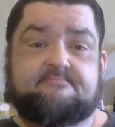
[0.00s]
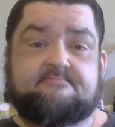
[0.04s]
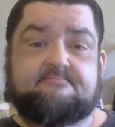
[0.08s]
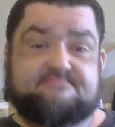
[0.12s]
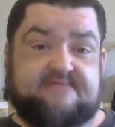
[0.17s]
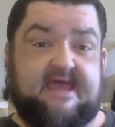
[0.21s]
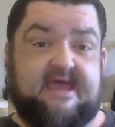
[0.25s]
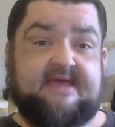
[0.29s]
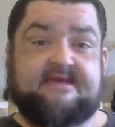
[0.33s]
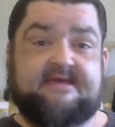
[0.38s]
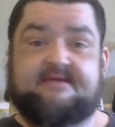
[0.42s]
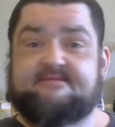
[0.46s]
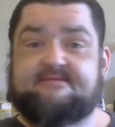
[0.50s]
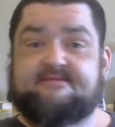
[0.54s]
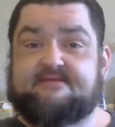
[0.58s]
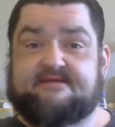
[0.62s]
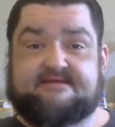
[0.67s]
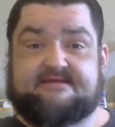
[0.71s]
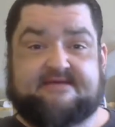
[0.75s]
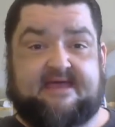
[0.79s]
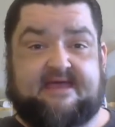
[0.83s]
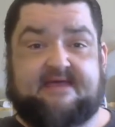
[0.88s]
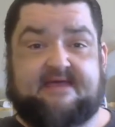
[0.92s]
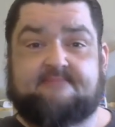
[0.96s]
taking the
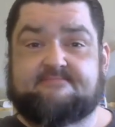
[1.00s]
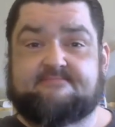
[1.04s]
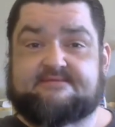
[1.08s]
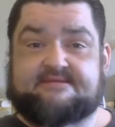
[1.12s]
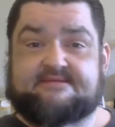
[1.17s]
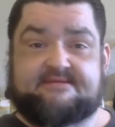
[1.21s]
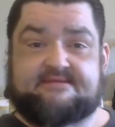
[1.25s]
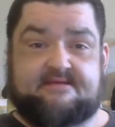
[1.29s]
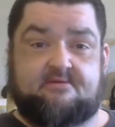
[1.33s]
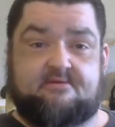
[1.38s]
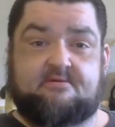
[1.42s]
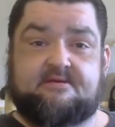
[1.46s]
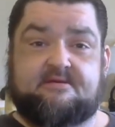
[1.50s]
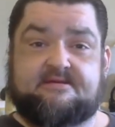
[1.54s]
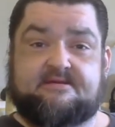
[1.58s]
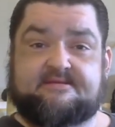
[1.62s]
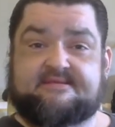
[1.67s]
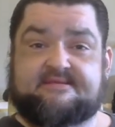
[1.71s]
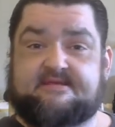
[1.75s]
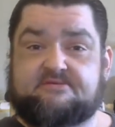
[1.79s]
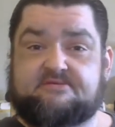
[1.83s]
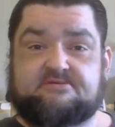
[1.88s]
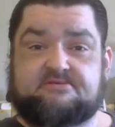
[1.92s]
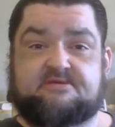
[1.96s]
game
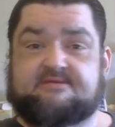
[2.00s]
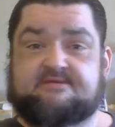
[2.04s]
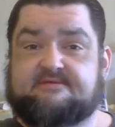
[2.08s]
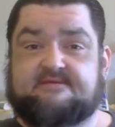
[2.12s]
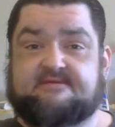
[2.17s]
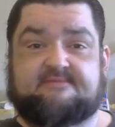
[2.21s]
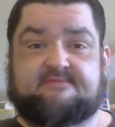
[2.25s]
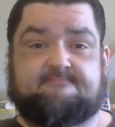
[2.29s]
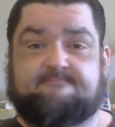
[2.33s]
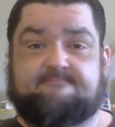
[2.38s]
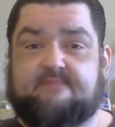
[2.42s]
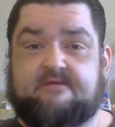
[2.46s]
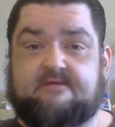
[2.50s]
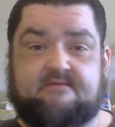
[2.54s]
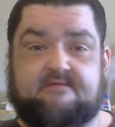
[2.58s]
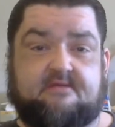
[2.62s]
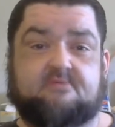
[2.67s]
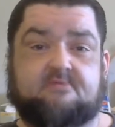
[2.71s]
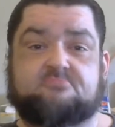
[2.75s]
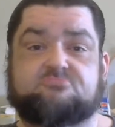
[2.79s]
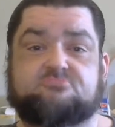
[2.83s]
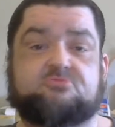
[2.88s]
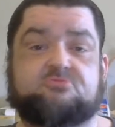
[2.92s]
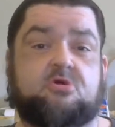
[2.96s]
seriously, just
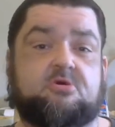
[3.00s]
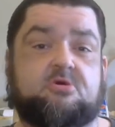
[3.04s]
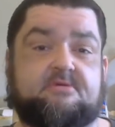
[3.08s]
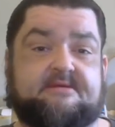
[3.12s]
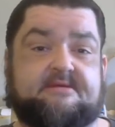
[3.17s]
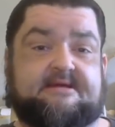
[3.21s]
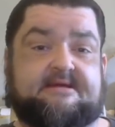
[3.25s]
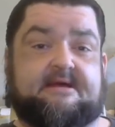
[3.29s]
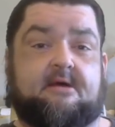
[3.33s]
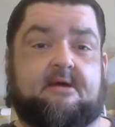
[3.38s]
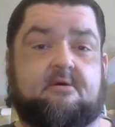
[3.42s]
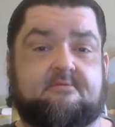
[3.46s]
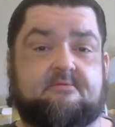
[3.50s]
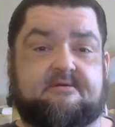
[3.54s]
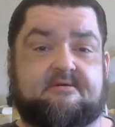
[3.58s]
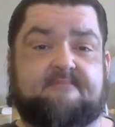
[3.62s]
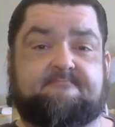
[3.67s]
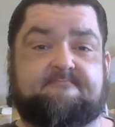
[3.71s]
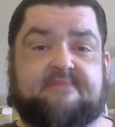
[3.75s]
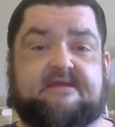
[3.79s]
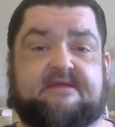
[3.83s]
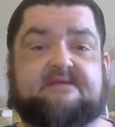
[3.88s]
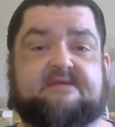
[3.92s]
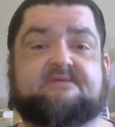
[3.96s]
nerding out a
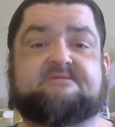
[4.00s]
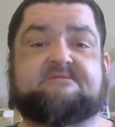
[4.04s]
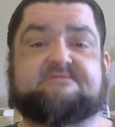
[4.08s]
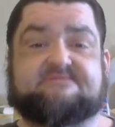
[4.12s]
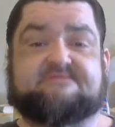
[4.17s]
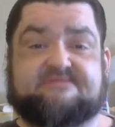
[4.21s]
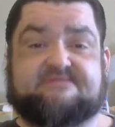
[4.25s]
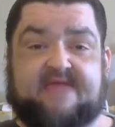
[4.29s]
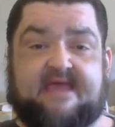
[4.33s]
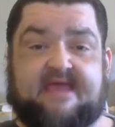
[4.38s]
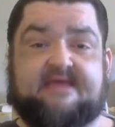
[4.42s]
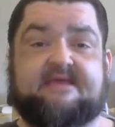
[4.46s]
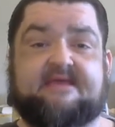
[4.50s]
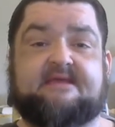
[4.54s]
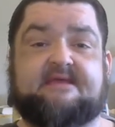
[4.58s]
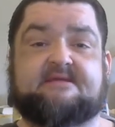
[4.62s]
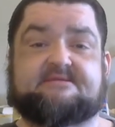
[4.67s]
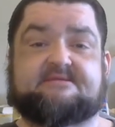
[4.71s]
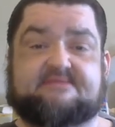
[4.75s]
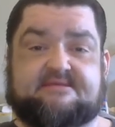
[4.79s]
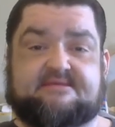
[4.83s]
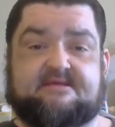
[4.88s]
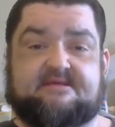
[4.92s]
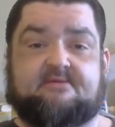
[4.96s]
bit and taking
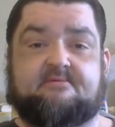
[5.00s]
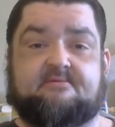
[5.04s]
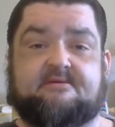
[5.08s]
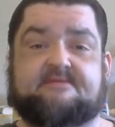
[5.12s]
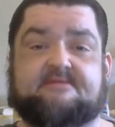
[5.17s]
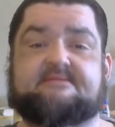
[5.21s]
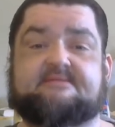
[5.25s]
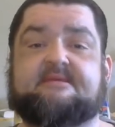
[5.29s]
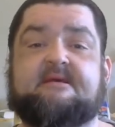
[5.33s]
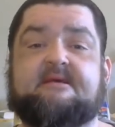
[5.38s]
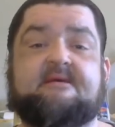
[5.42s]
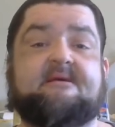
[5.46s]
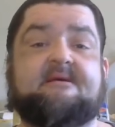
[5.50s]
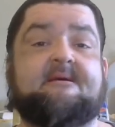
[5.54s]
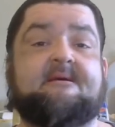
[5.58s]
it serious,